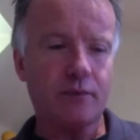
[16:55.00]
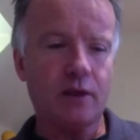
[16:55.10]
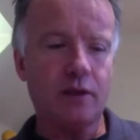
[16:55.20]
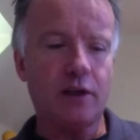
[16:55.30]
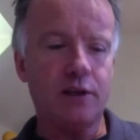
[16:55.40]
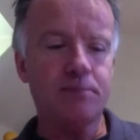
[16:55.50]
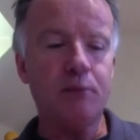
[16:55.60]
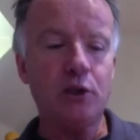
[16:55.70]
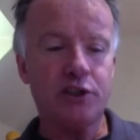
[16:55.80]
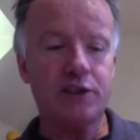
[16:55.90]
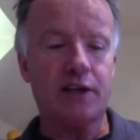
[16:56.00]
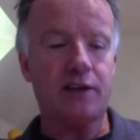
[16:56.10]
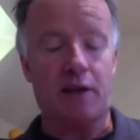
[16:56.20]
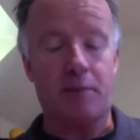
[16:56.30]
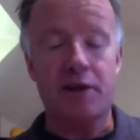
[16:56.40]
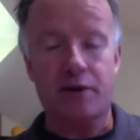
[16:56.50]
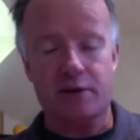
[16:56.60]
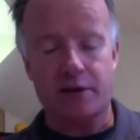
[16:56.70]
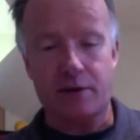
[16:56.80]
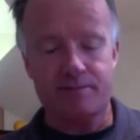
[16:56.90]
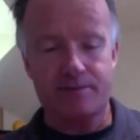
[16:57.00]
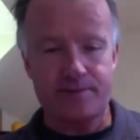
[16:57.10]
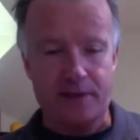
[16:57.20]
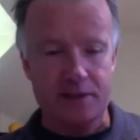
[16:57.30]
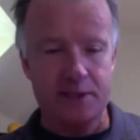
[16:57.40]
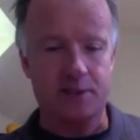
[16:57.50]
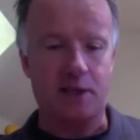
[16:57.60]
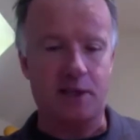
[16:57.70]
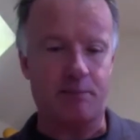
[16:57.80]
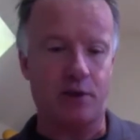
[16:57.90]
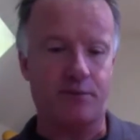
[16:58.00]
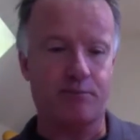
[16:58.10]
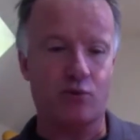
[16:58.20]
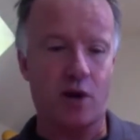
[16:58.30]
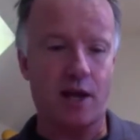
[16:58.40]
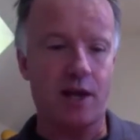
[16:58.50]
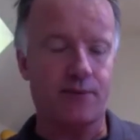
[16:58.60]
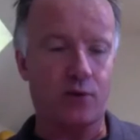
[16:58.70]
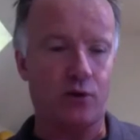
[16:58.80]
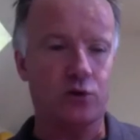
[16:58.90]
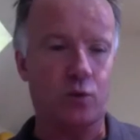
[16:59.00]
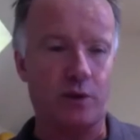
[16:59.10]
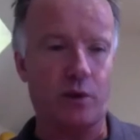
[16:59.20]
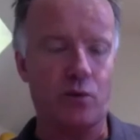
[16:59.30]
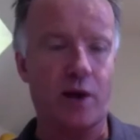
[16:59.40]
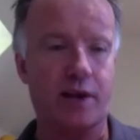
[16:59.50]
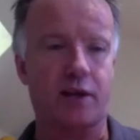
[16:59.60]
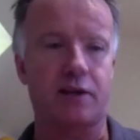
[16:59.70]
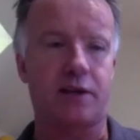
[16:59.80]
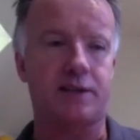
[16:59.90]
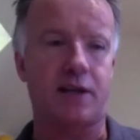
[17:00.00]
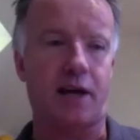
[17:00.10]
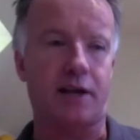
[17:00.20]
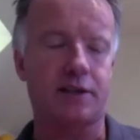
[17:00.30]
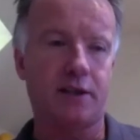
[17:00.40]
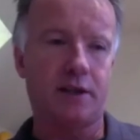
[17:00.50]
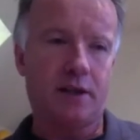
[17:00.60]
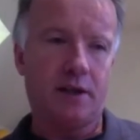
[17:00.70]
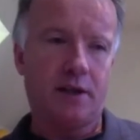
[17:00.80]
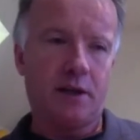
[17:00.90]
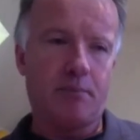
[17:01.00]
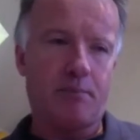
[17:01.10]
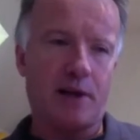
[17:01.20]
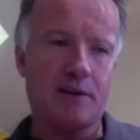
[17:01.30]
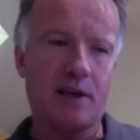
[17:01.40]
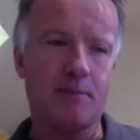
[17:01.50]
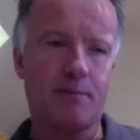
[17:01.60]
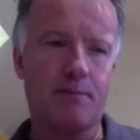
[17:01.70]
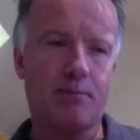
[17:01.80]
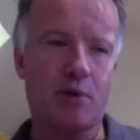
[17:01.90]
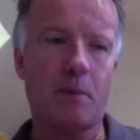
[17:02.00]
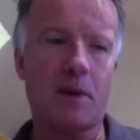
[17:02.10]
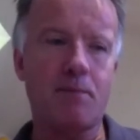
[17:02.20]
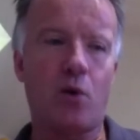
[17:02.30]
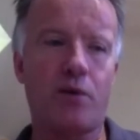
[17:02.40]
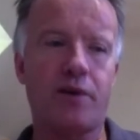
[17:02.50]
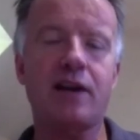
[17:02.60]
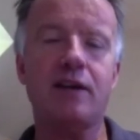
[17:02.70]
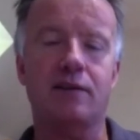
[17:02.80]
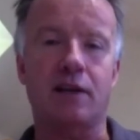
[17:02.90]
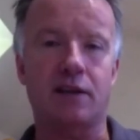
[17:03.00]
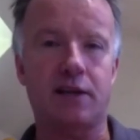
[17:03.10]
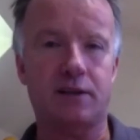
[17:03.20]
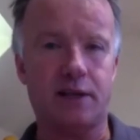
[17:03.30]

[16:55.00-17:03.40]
as much as anything, I mean, they're a fantastic bird of prey. Of course, we recognize that. But I think probably more than anything, they're